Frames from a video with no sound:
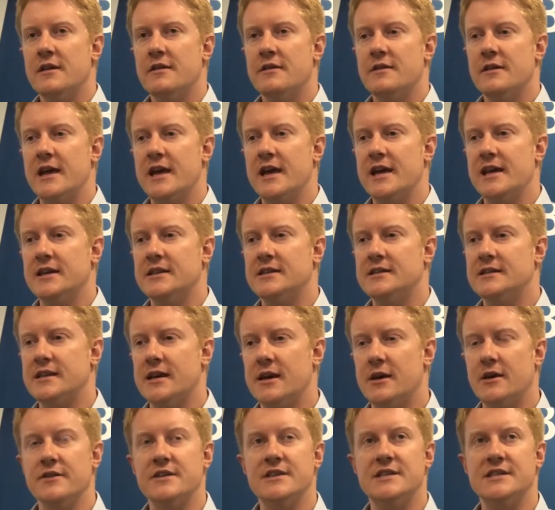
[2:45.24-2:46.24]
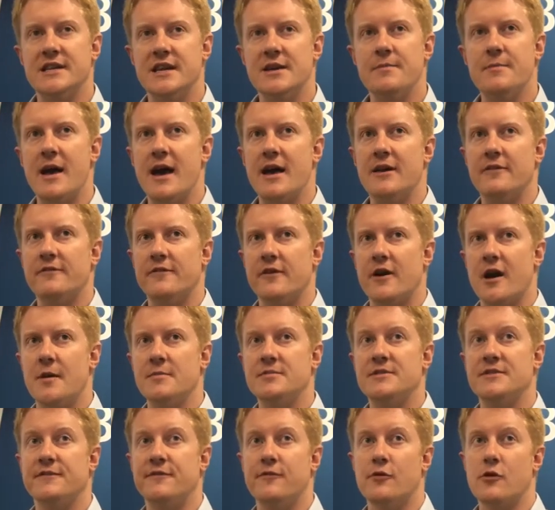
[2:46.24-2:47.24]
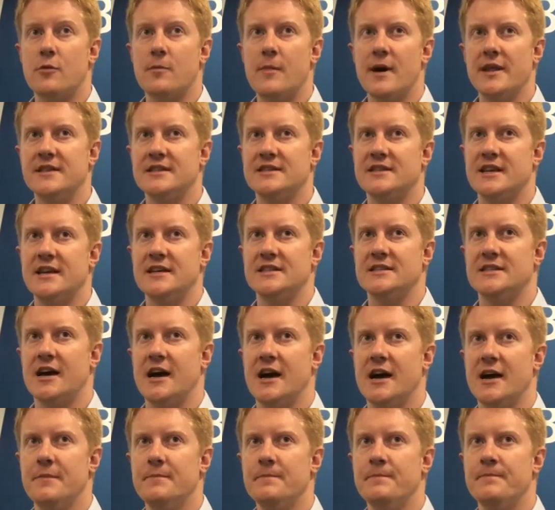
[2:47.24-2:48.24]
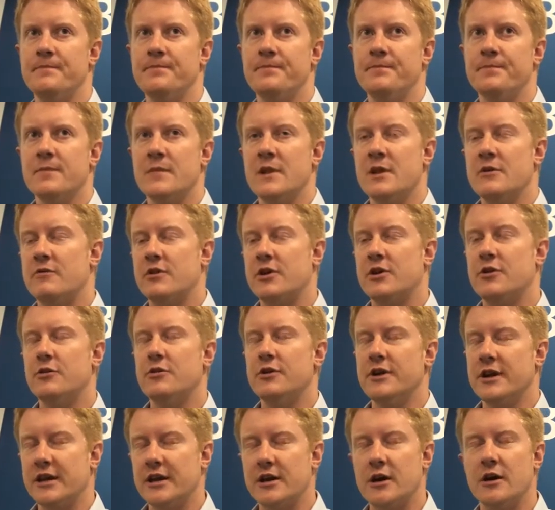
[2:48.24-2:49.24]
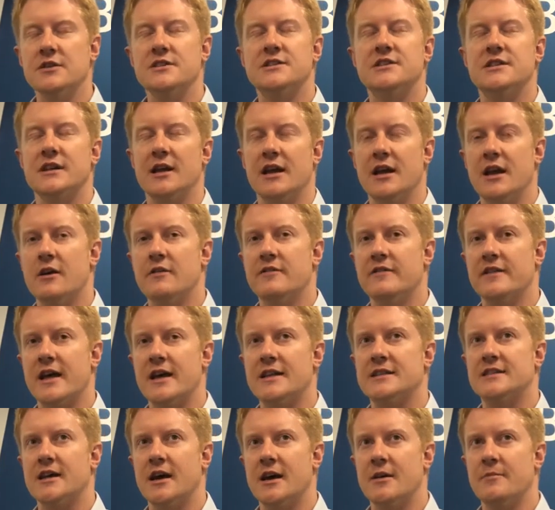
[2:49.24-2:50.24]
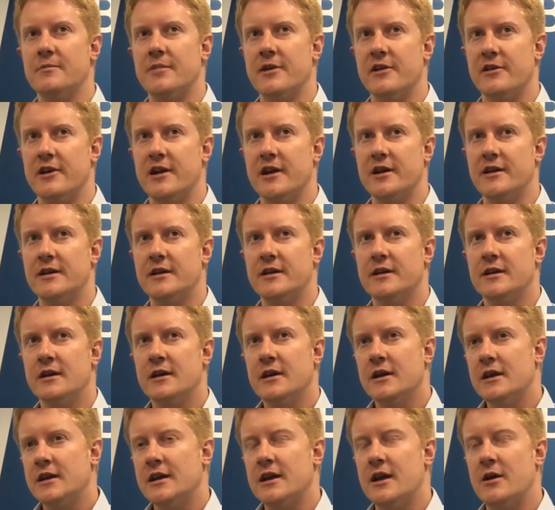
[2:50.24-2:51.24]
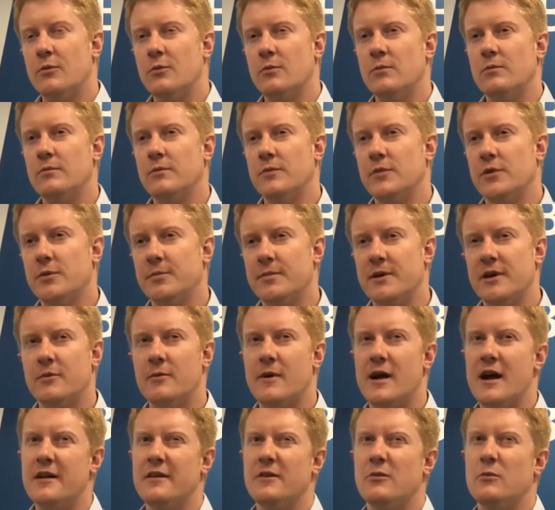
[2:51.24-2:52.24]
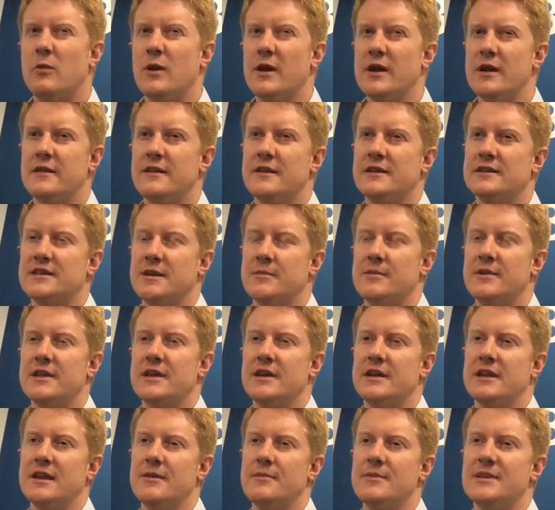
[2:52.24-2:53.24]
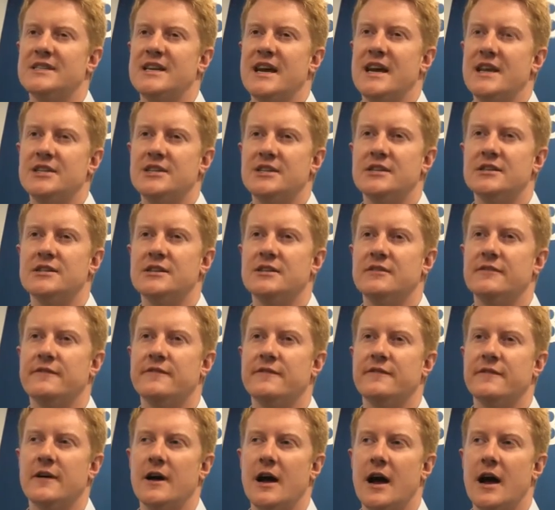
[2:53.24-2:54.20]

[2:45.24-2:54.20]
They sit on the seabed for up to 4 months at a time, recording constantly over that time period. Now, you'll be aware that some of the limitations of